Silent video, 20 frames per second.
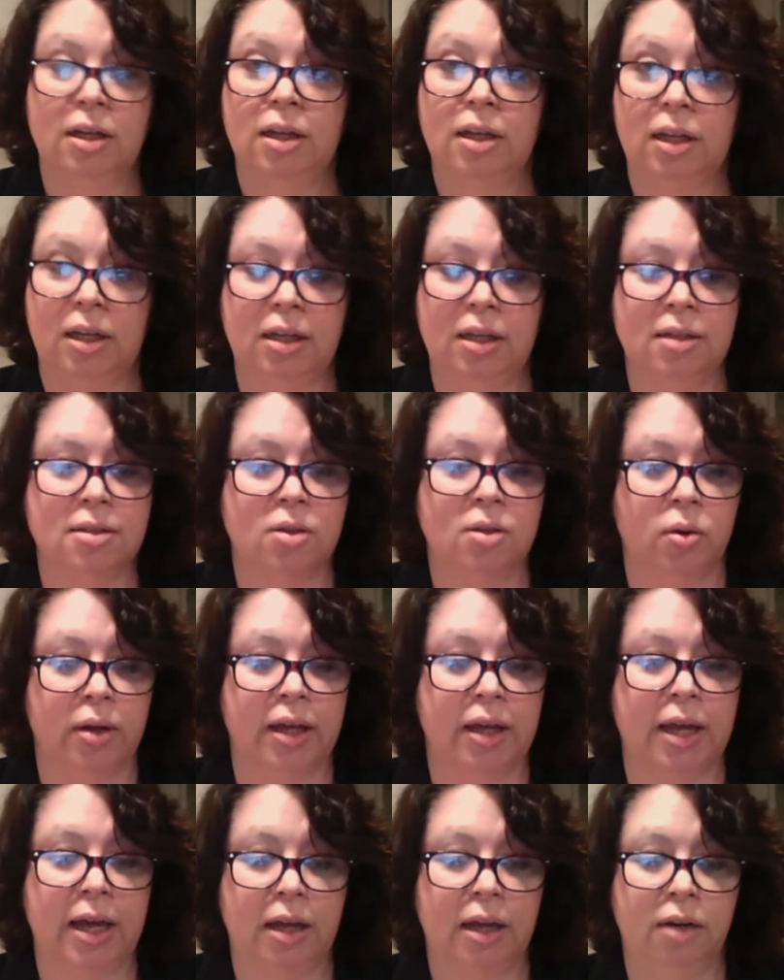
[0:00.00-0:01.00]
He is
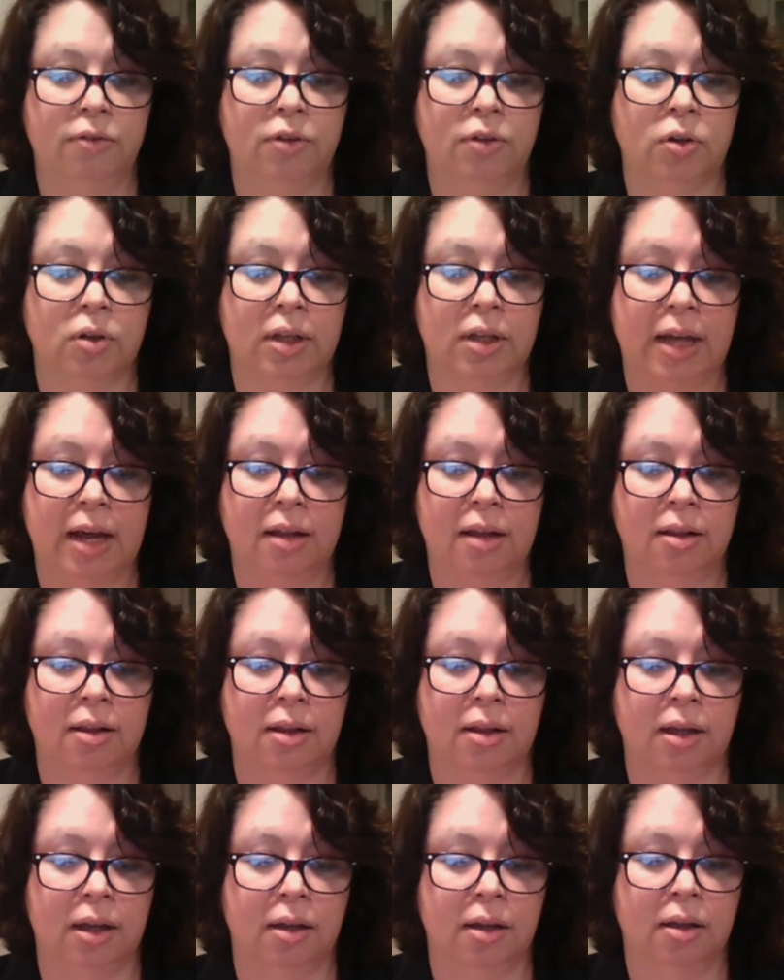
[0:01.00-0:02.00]
going ahead of you to
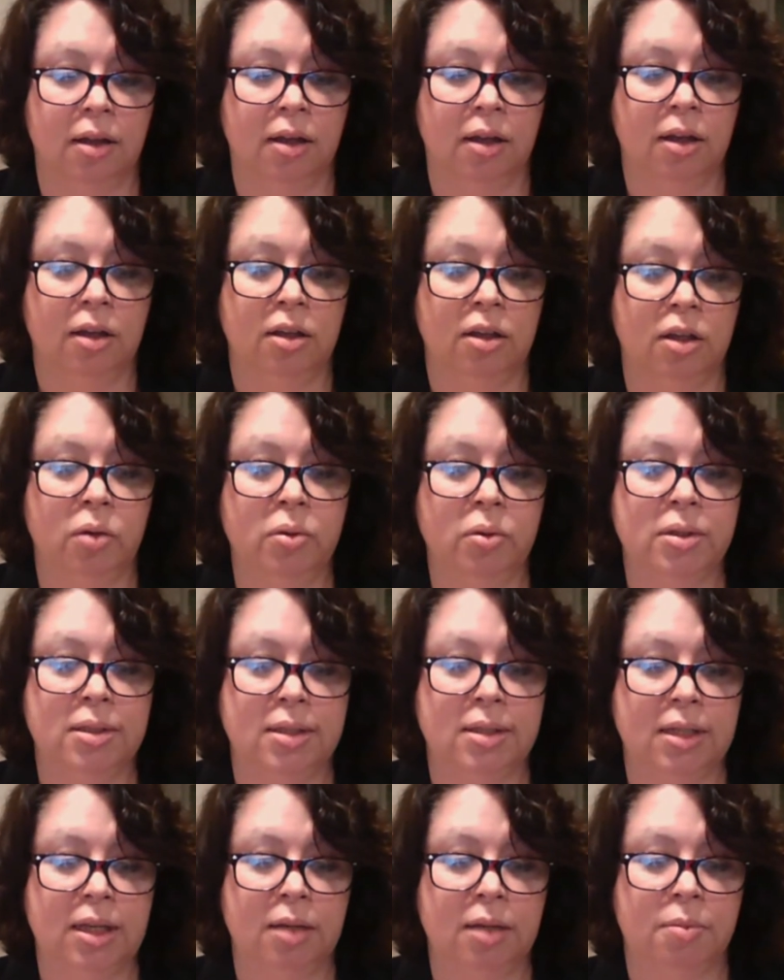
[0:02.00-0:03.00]
Galilee. You will
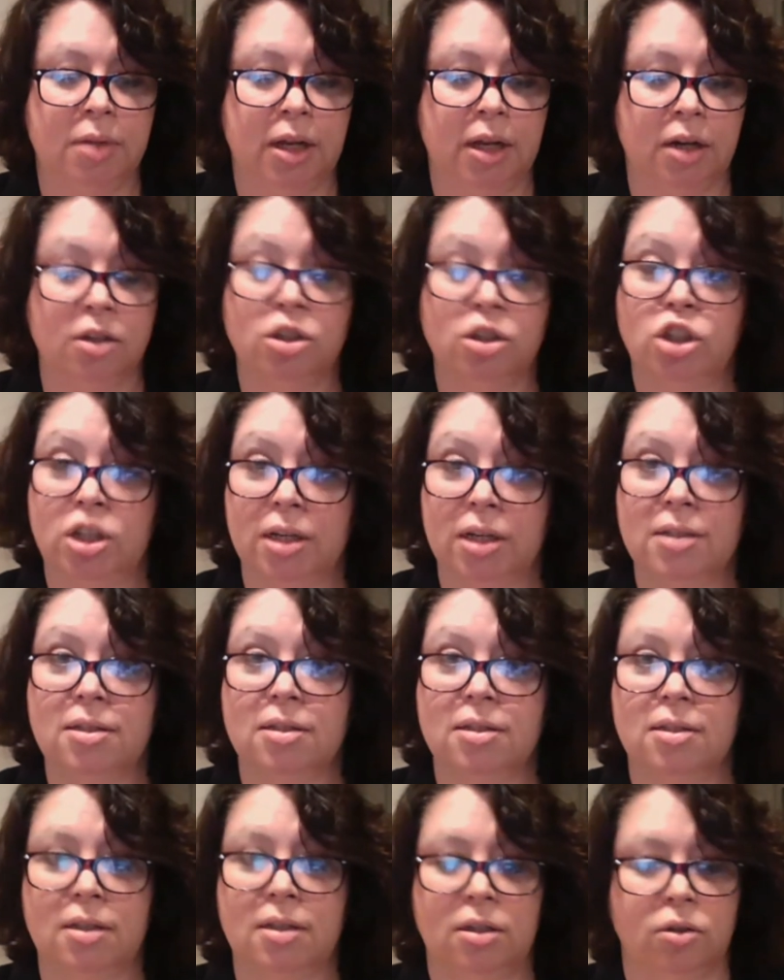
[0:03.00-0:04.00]
see him there just
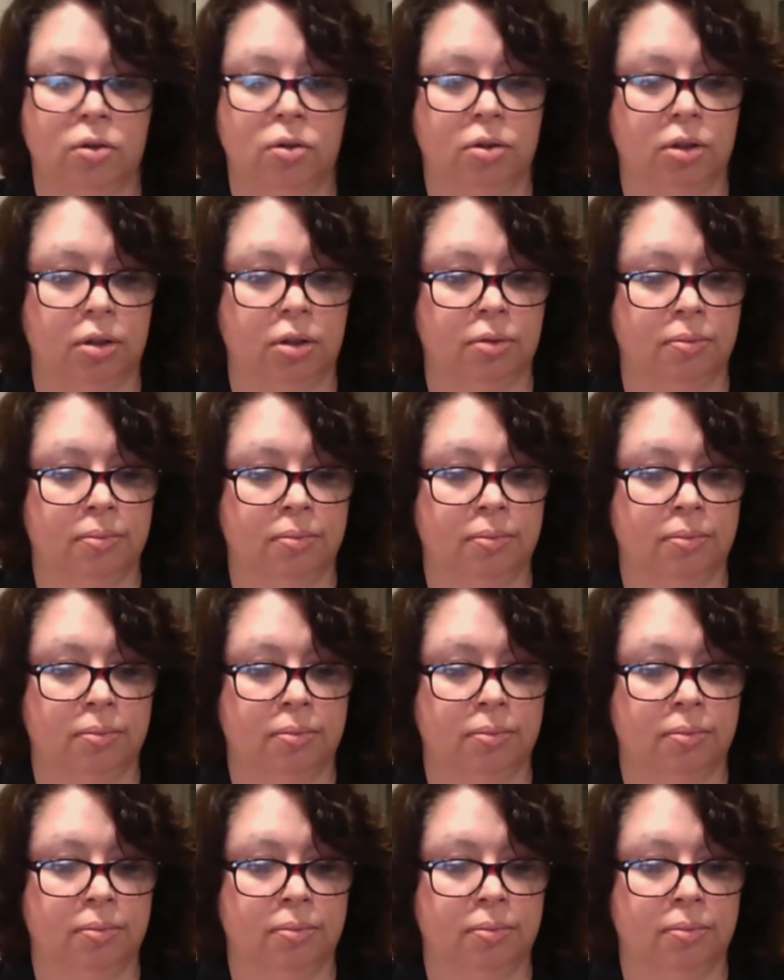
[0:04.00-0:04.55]
as he told you.